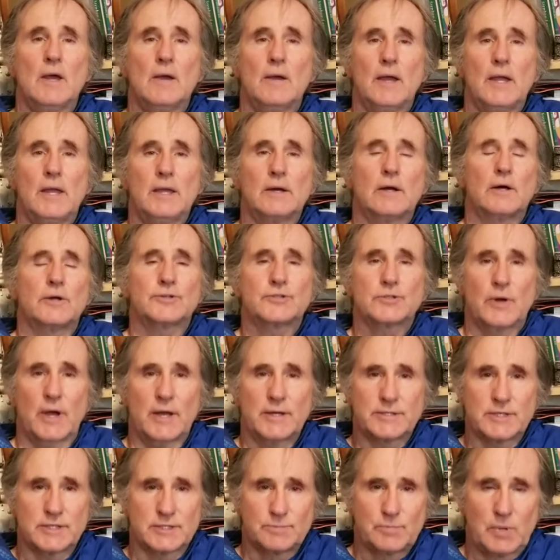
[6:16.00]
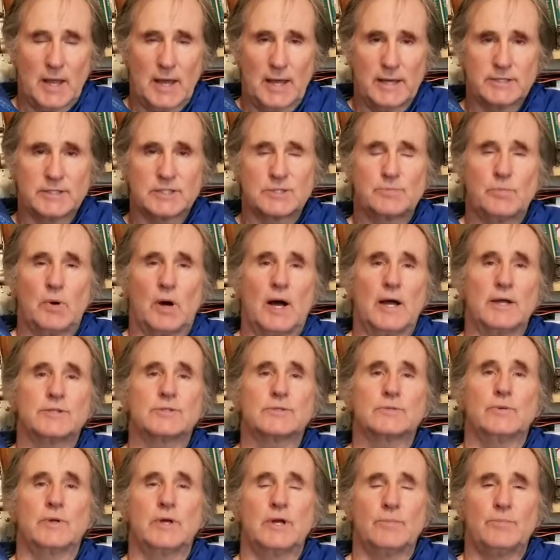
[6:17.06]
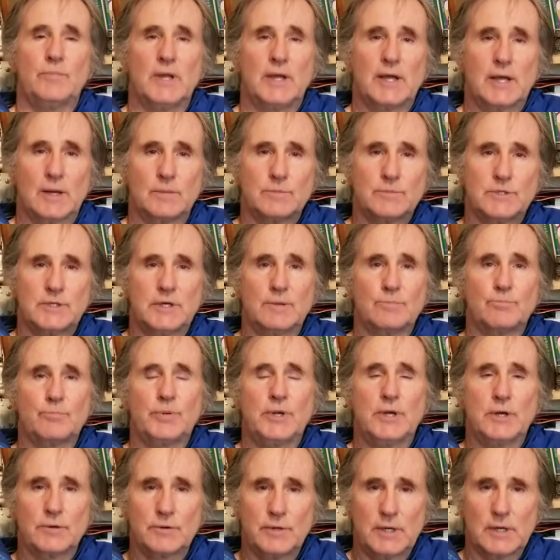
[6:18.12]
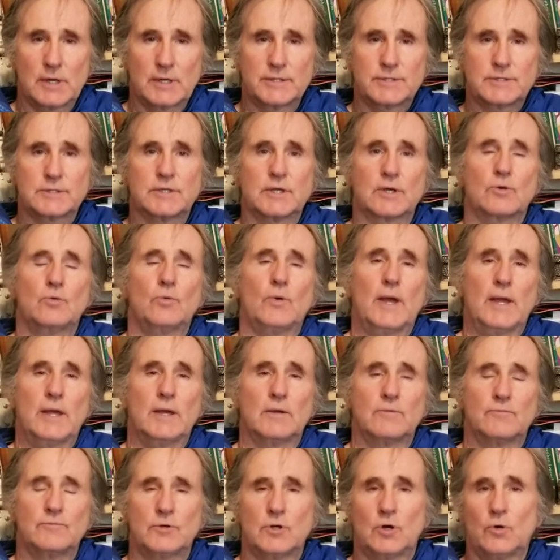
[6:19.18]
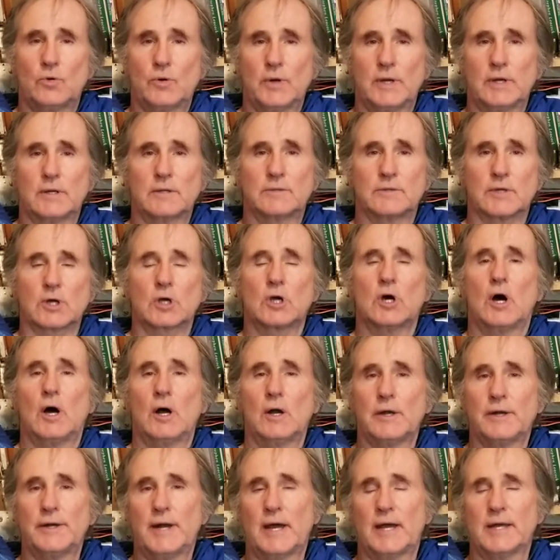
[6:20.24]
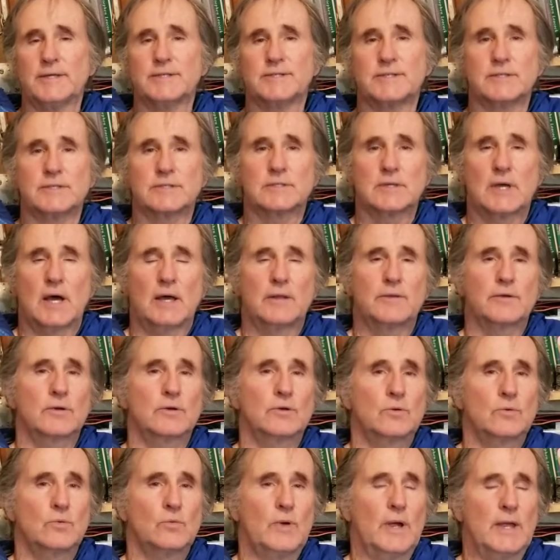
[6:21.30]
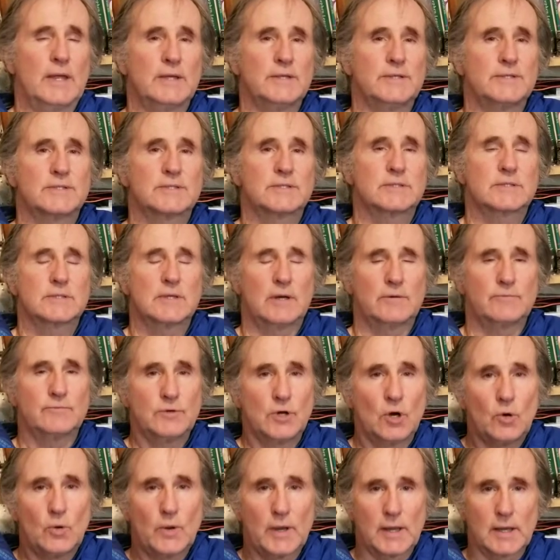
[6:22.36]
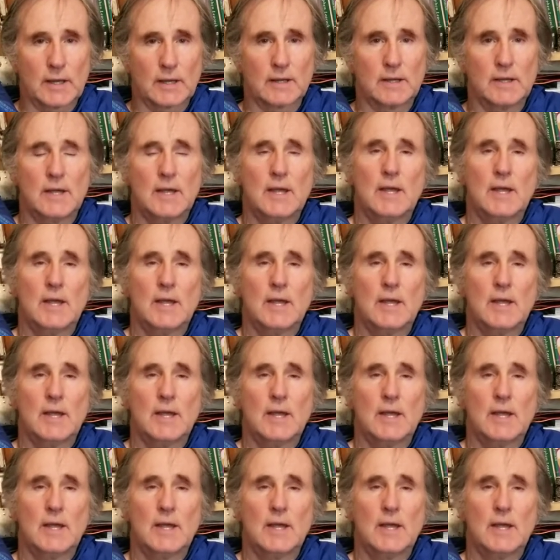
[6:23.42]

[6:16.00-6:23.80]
It also has its blind spots when it becomes an imperialistic way of knowing that colonizes other ways of knowing.